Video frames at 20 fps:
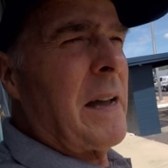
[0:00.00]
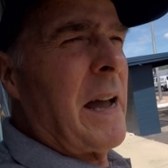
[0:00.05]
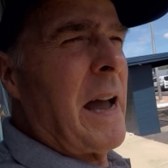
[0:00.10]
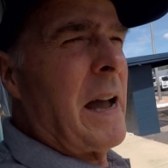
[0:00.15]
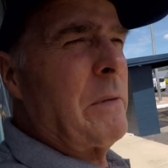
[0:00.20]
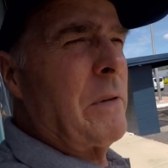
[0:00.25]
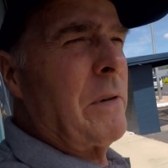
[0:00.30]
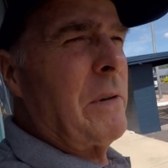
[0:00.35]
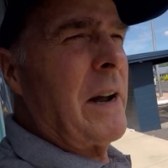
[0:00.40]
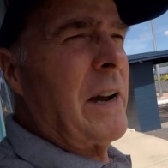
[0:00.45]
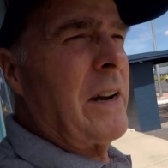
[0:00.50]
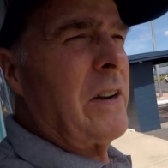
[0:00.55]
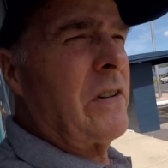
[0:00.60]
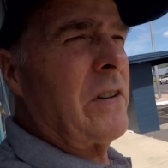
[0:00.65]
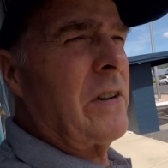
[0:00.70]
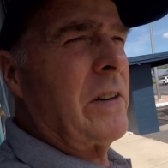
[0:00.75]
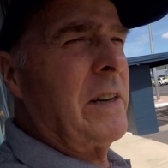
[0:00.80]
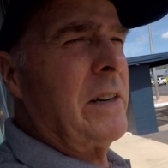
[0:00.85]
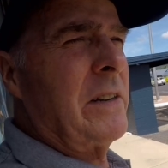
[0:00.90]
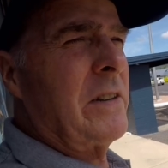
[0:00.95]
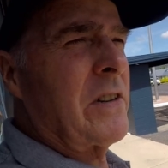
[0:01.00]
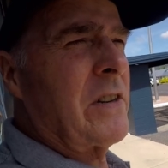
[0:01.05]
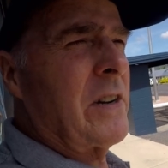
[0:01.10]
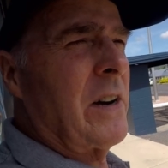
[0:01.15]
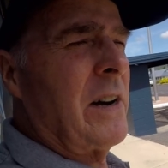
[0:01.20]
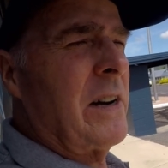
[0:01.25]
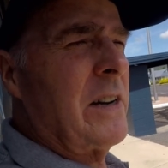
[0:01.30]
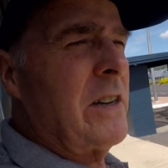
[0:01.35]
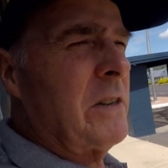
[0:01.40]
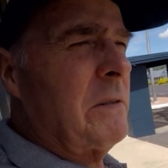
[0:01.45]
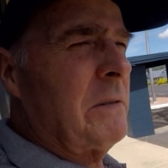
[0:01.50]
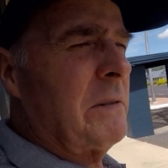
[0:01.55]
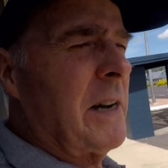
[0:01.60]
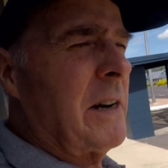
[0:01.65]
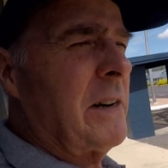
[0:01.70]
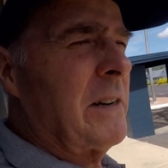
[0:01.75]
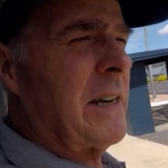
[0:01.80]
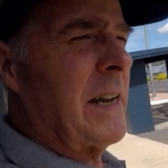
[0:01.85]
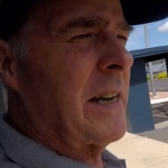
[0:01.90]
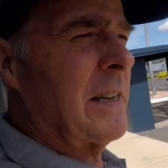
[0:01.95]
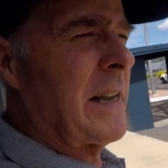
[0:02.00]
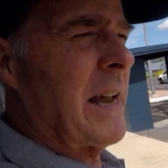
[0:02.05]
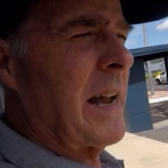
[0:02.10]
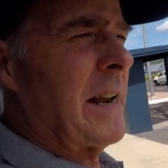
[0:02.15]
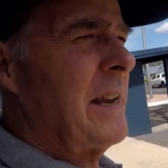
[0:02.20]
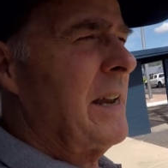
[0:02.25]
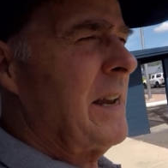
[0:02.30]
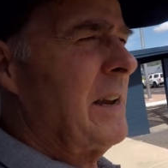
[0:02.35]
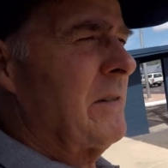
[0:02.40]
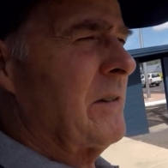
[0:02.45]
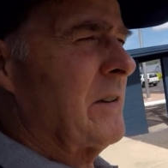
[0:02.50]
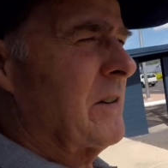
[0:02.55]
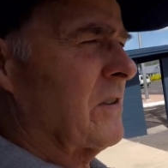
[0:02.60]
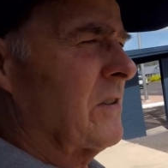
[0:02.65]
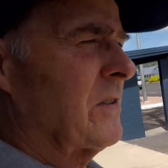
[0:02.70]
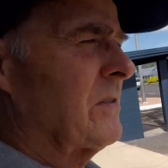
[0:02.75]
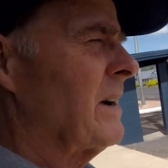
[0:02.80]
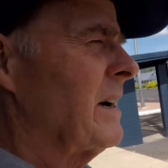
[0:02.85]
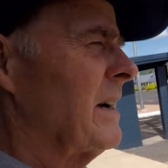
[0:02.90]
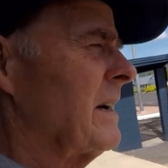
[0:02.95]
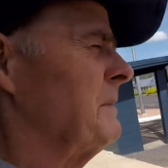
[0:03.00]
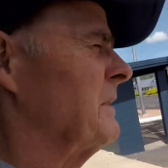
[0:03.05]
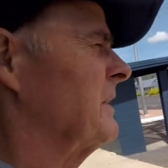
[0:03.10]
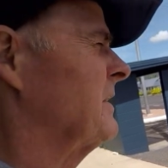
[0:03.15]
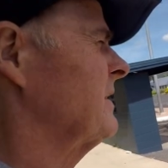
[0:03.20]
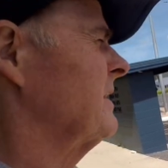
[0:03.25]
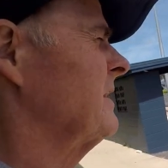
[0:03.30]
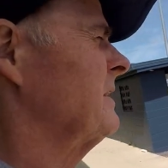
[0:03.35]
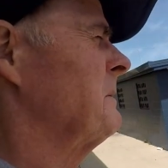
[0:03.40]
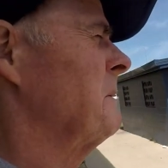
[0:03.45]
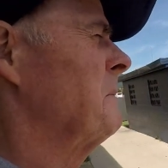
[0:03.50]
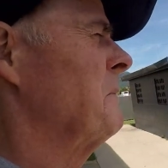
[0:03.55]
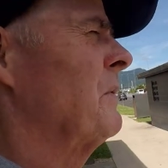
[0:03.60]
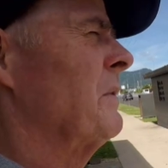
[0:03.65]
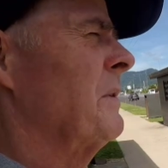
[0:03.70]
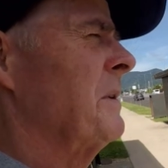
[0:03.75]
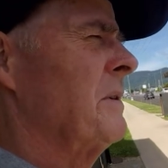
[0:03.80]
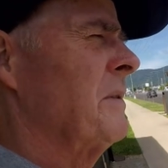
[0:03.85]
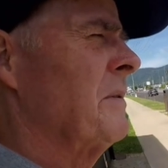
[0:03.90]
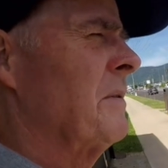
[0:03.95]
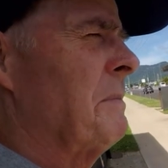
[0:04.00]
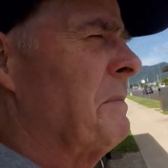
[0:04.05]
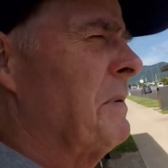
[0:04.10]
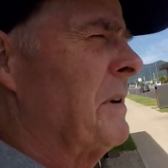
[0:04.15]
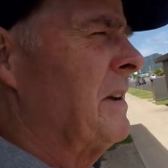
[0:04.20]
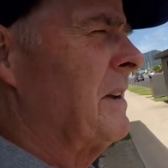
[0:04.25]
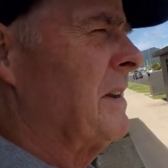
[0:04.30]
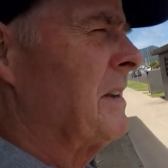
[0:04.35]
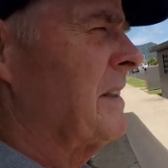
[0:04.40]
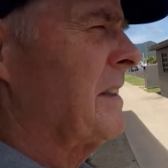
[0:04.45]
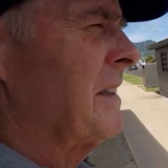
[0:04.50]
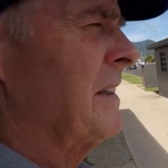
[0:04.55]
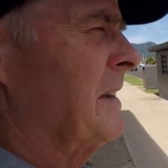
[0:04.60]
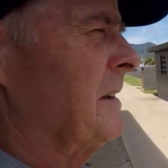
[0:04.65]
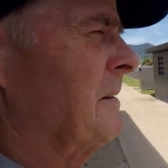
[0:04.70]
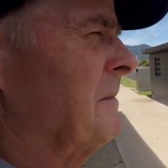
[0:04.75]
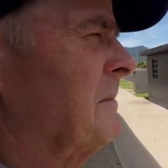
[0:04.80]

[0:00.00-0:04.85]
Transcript: aberration in size. We don't get that here in Australia. That seems to be more of a European thing.